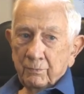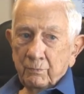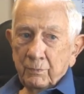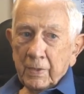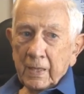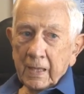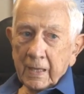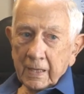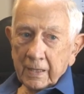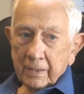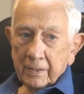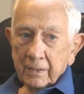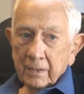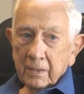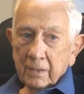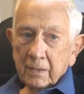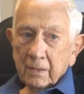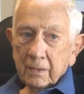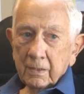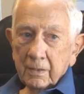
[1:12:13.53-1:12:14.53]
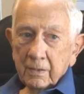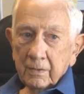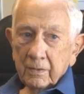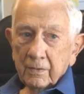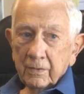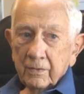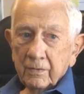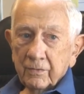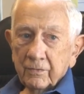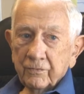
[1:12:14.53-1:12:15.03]
bad
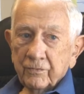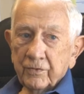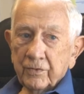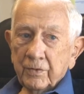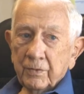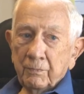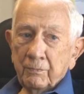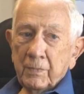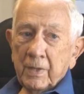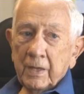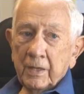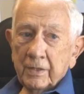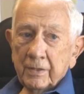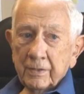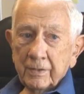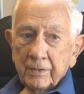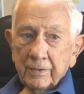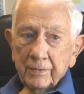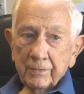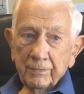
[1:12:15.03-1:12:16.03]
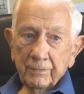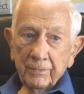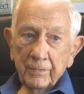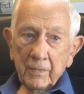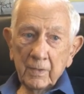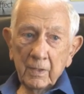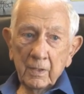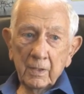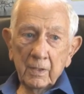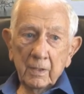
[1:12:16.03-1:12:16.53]
for the men
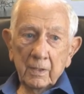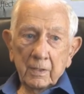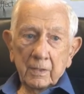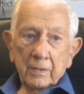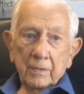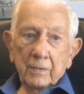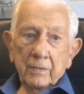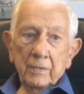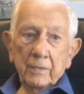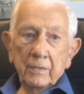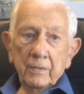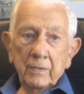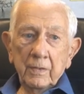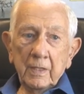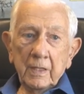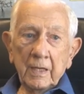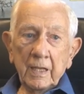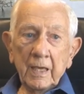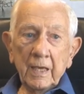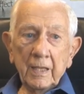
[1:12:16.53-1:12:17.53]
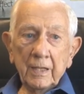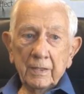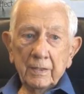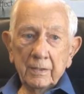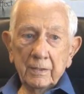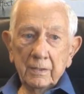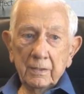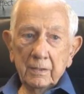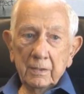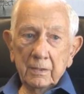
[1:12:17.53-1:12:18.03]
that had
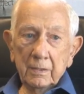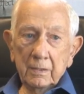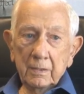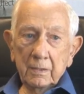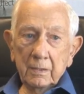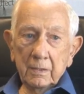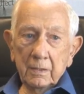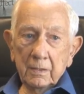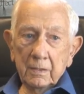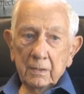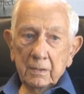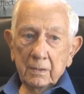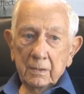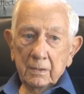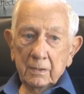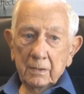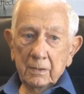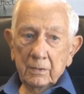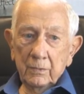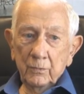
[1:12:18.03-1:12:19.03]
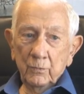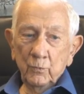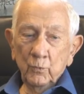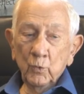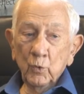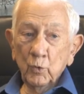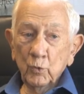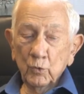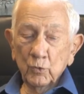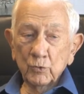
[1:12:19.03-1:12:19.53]
uh,
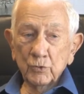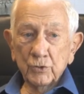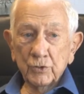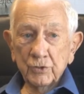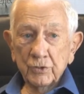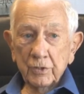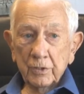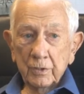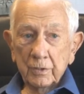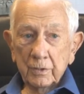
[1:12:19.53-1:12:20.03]
wounds